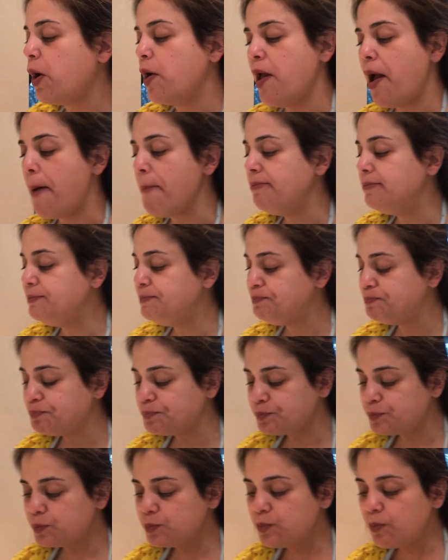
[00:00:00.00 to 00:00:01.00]
Yeah.
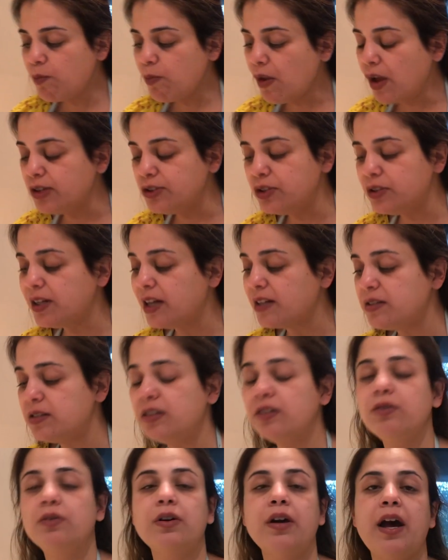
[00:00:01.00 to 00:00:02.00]
So that's
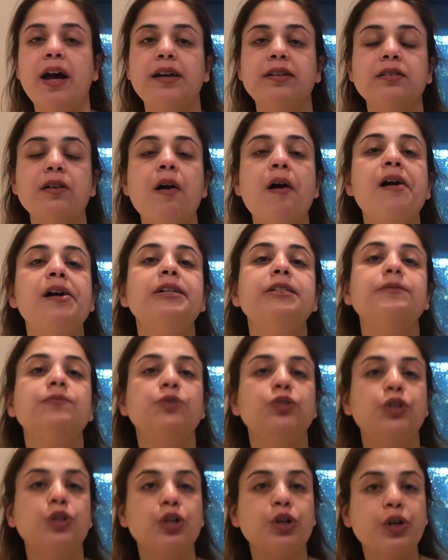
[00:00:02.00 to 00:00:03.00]
it, you guys.
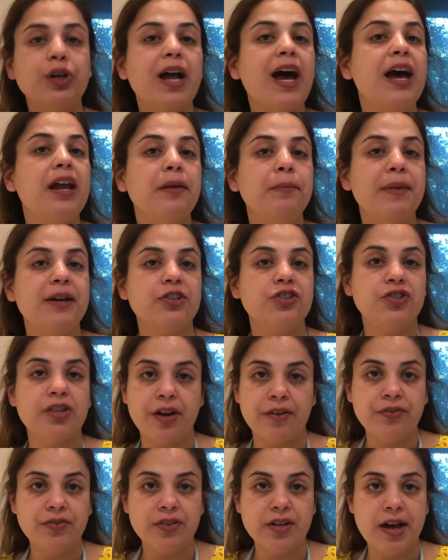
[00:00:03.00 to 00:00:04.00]
You learn how to make
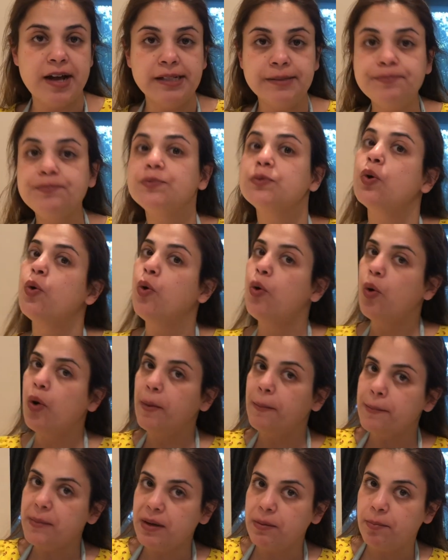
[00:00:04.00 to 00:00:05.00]
Shefteh
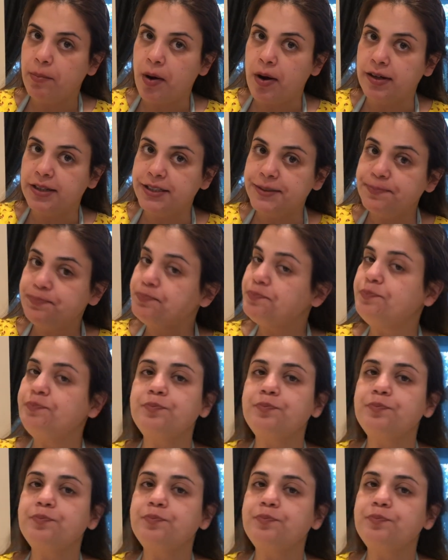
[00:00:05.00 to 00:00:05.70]
or meatball.